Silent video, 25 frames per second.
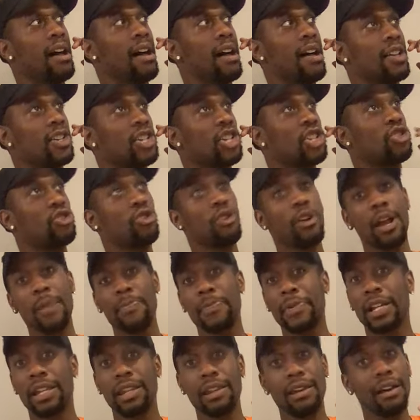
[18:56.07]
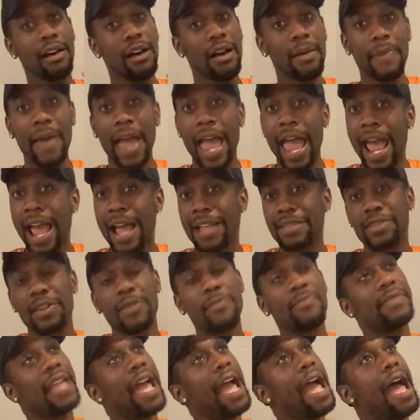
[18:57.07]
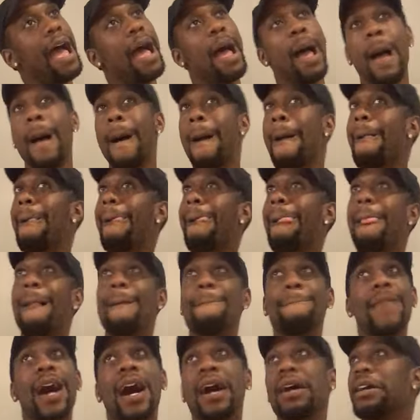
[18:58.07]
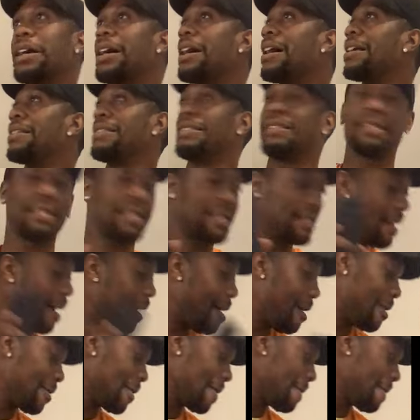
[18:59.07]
strip club anthem. Now, my cousin is all